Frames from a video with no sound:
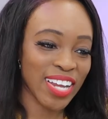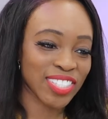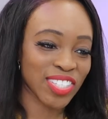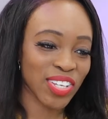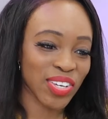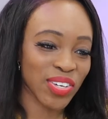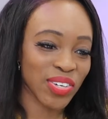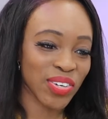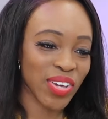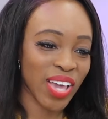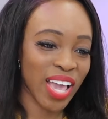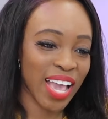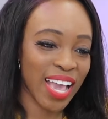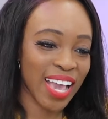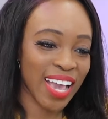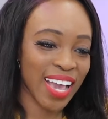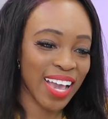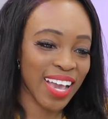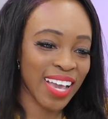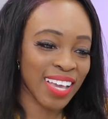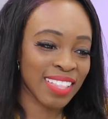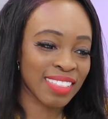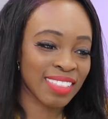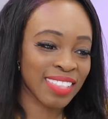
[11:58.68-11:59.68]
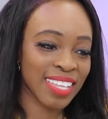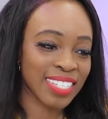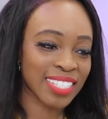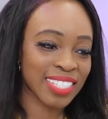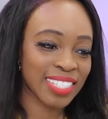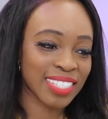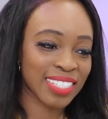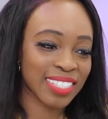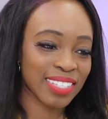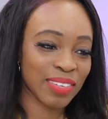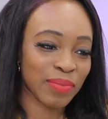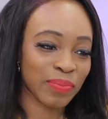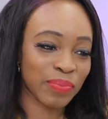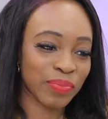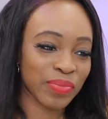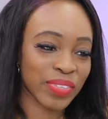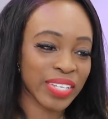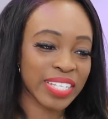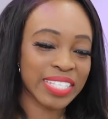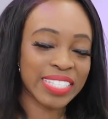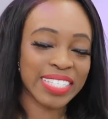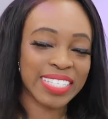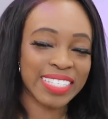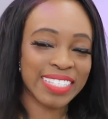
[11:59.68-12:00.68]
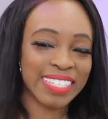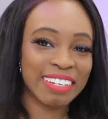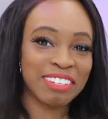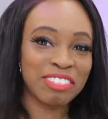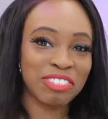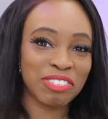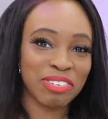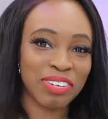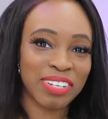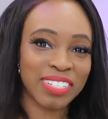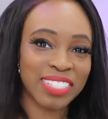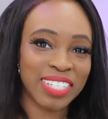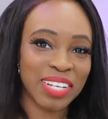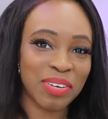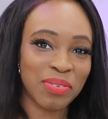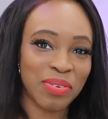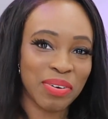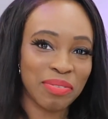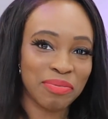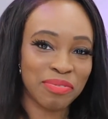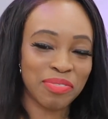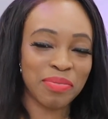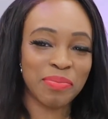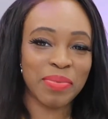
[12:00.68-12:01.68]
so this is an interesting one for